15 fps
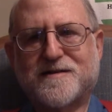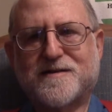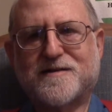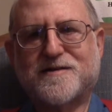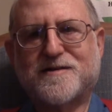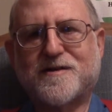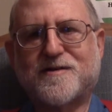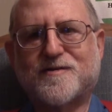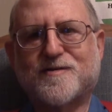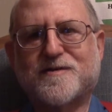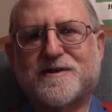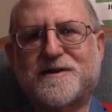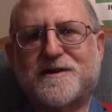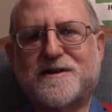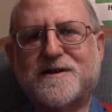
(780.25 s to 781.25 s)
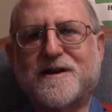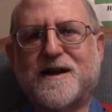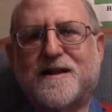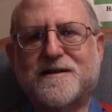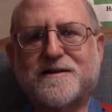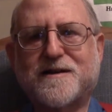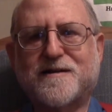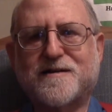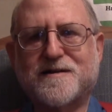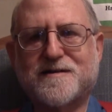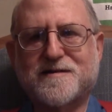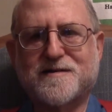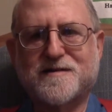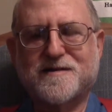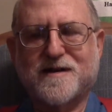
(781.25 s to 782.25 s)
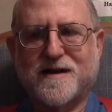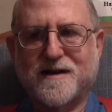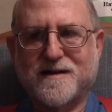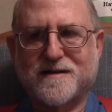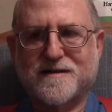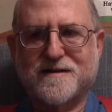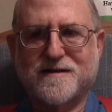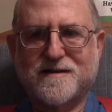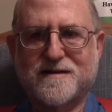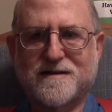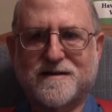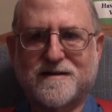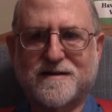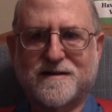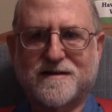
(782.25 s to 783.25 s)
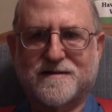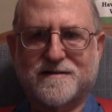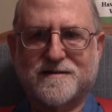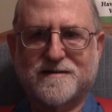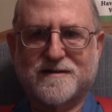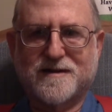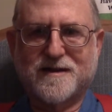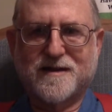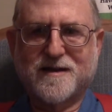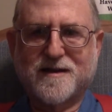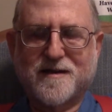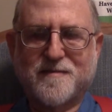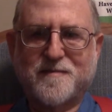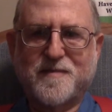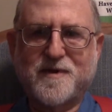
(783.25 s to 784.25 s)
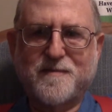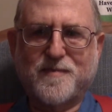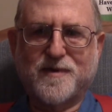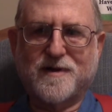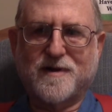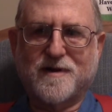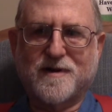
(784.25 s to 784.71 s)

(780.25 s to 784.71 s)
So in an egalitarian society, people